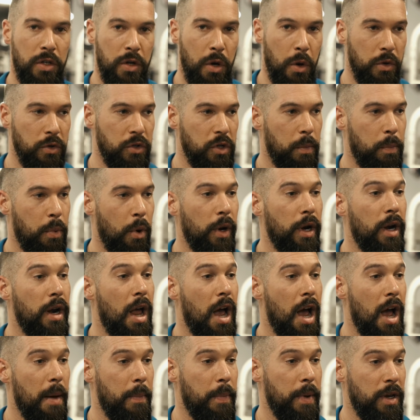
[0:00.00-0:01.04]
toes are pointed
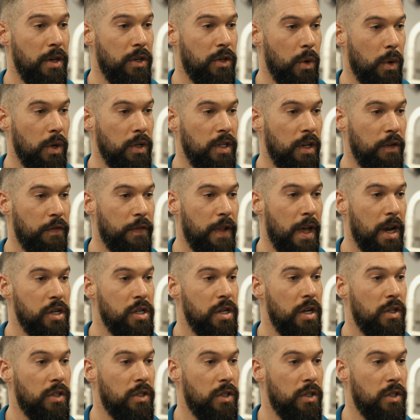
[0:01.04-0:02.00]
up in dorsiflexion,